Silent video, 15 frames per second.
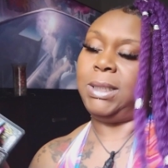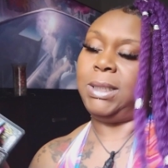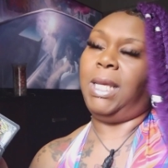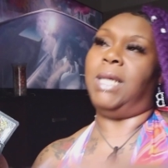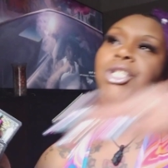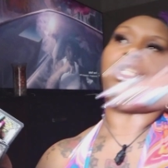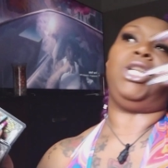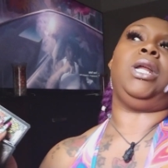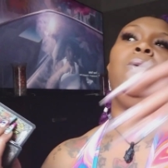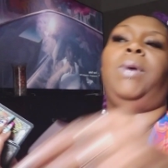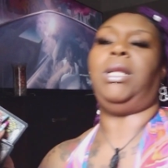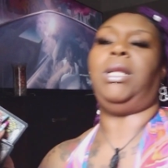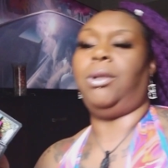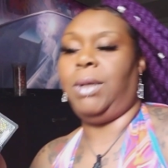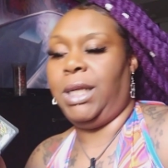is, she done
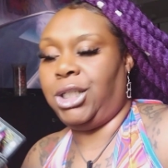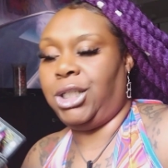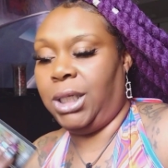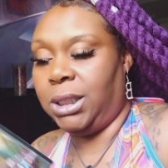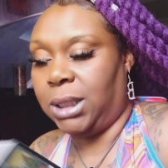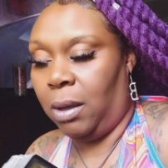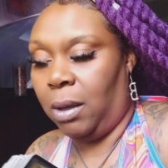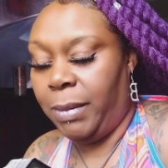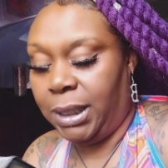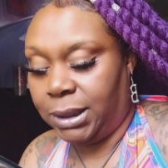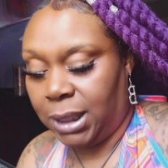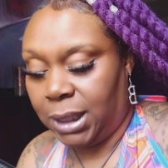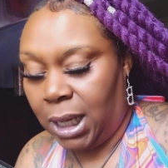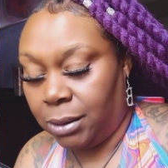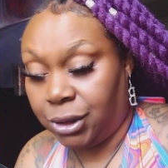went through this shit so many
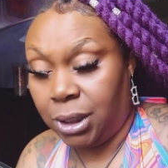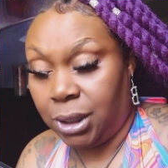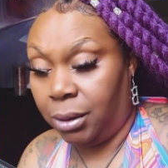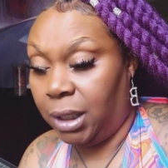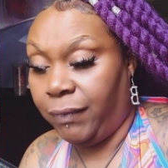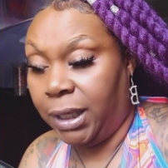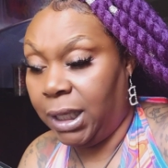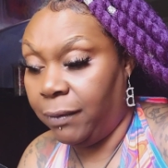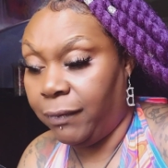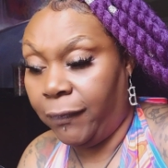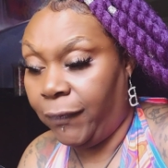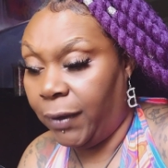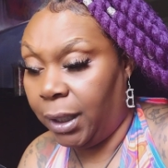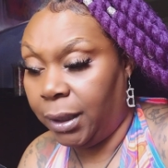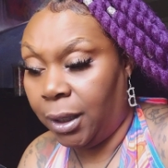times. She don't even give a
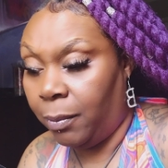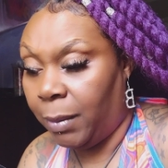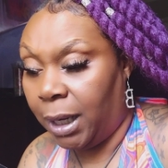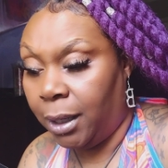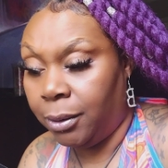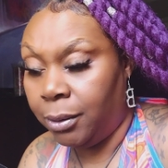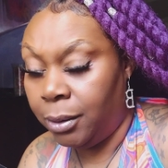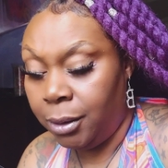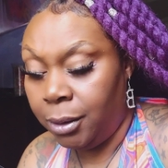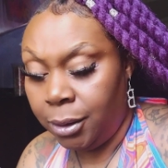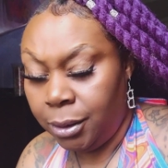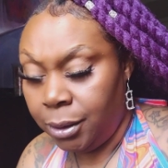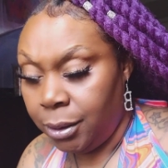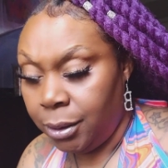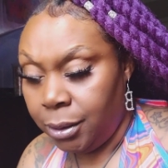fuck no more.
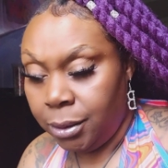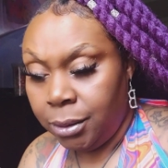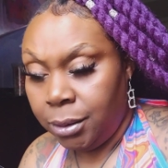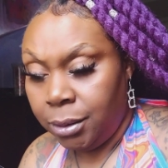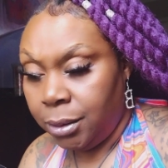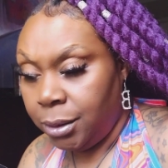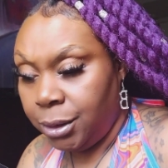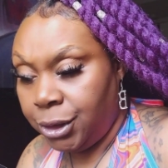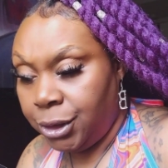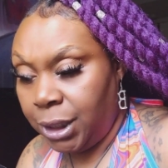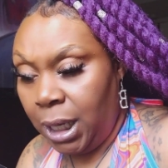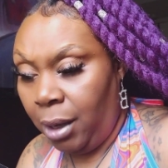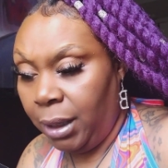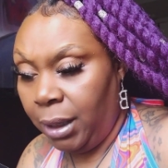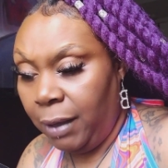She
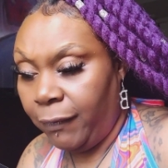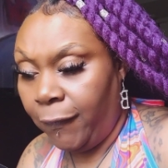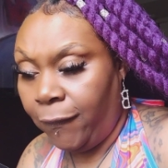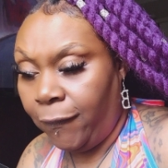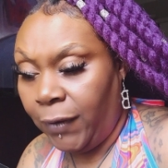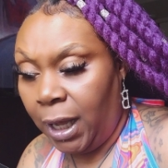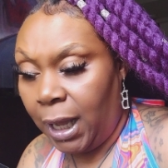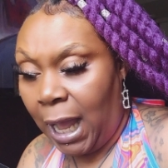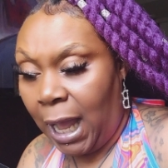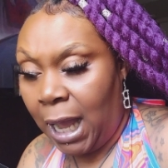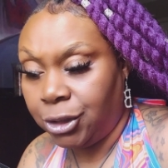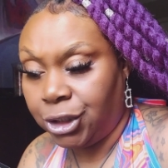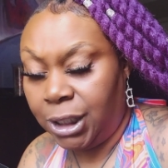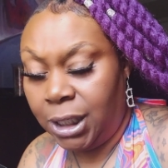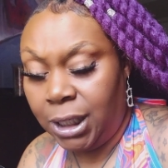don't give a fuck.
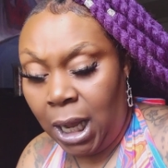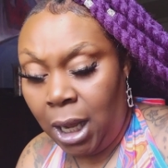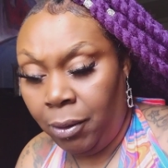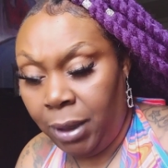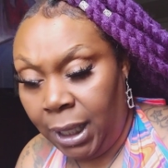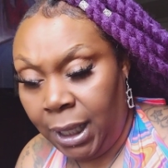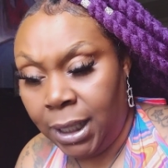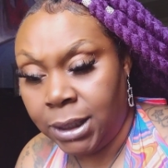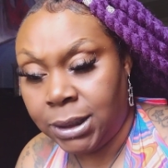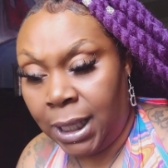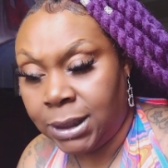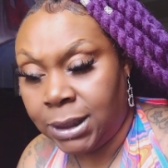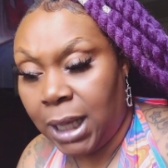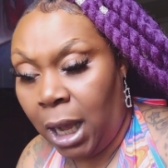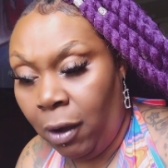All she know is
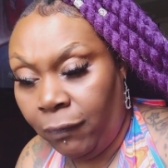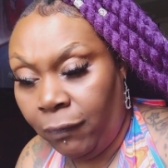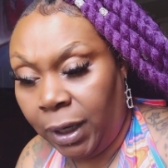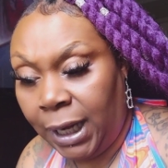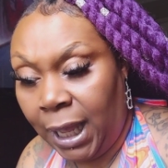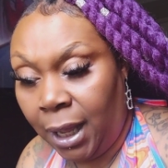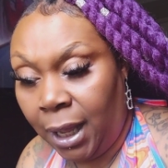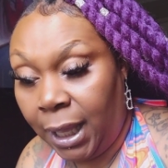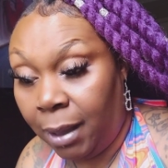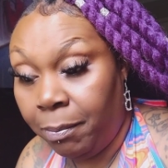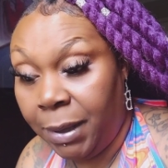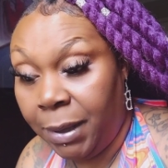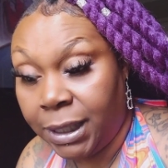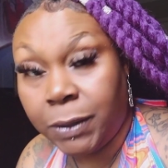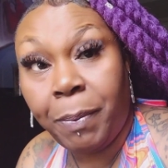it's over now
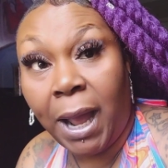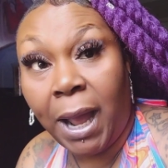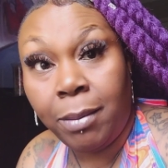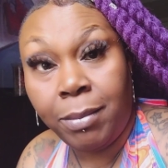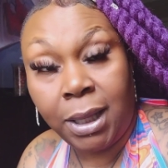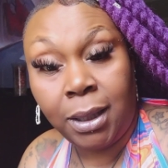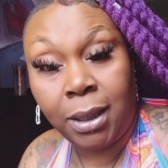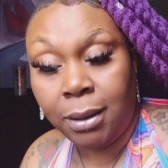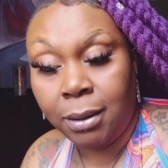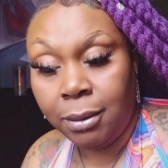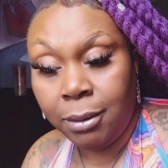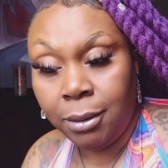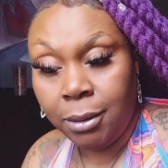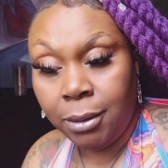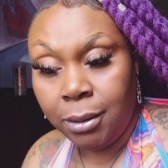and bitch pay me.
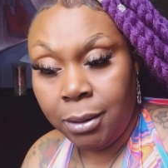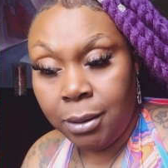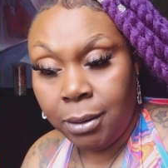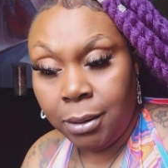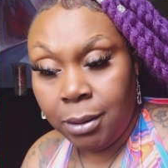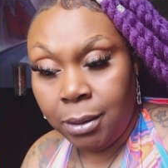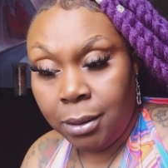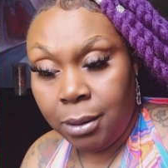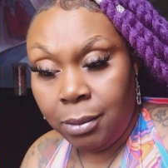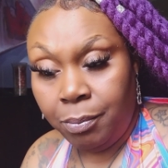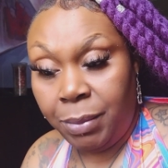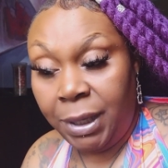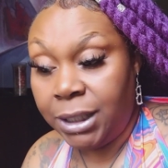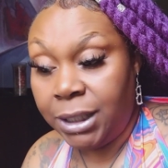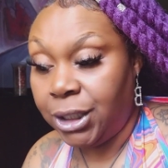
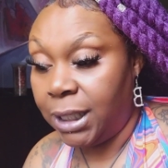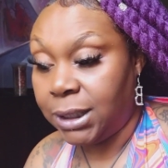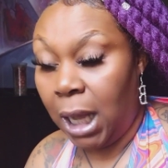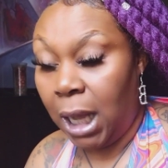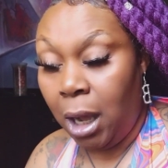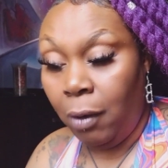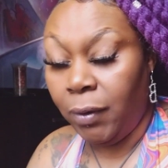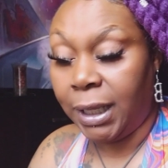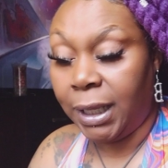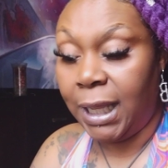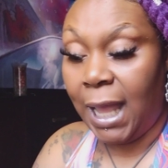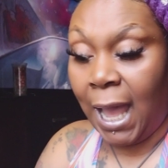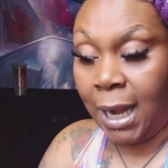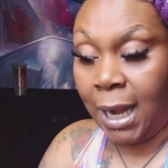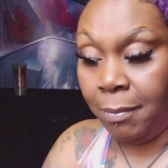Bitch, it's over.
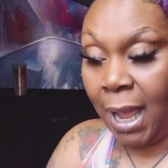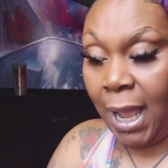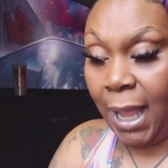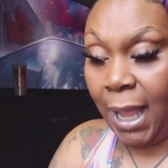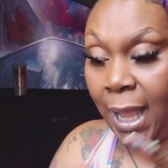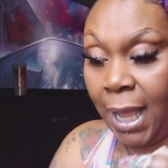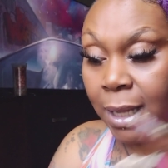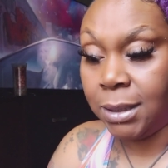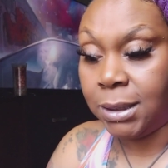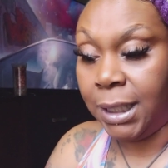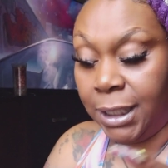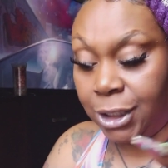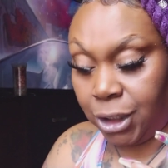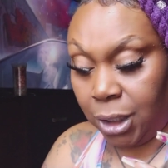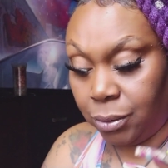Get out of my house.
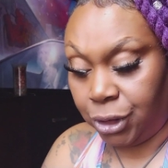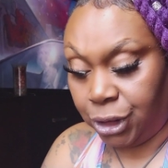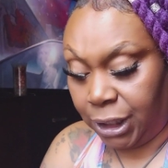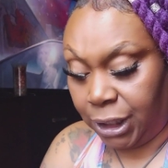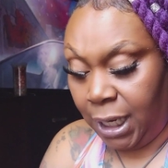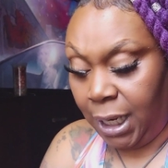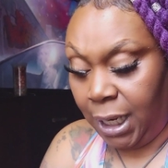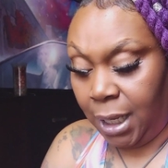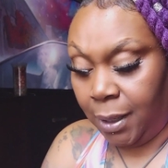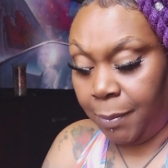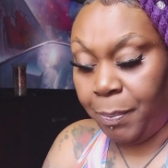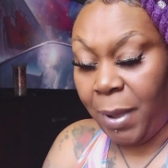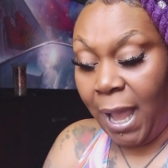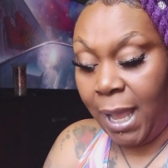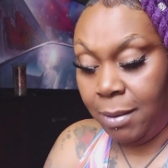Get your shit
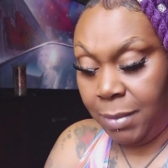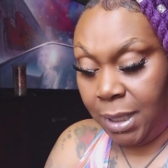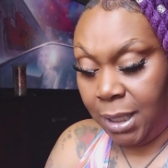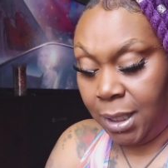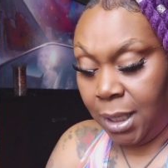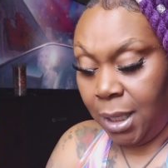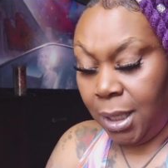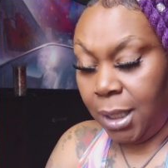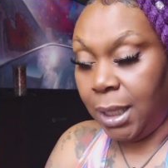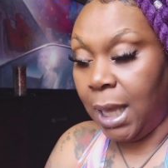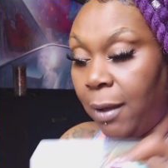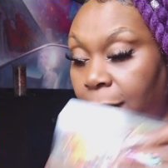and pay me. Yeah,